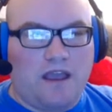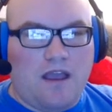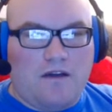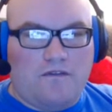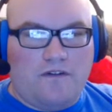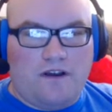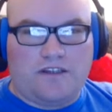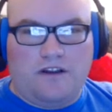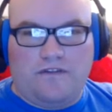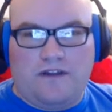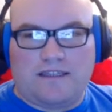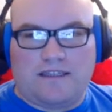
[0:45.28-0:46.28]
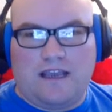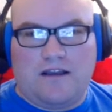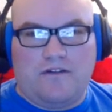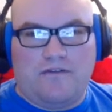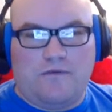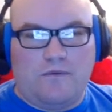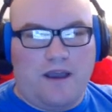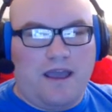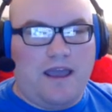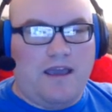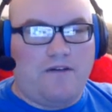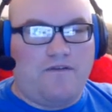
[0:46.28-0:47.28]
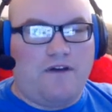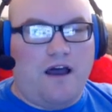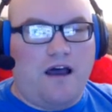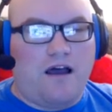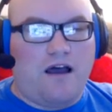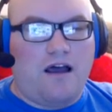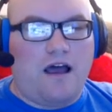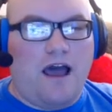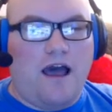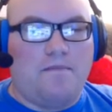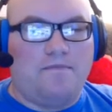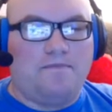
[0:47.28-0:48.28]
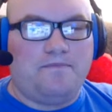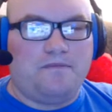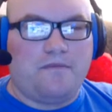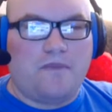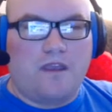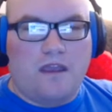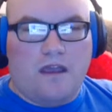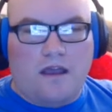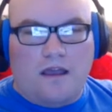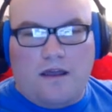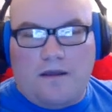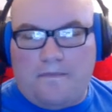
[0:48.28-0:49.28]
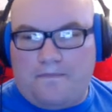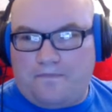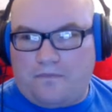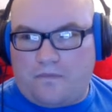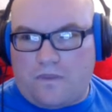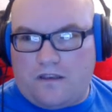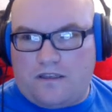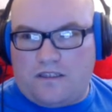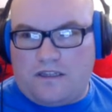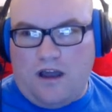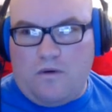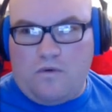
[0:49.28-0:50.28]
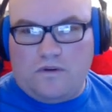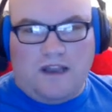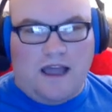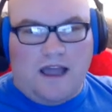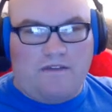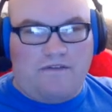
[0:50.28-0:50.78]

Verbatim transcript: first off, let's kick off with our um, Star Wars Light F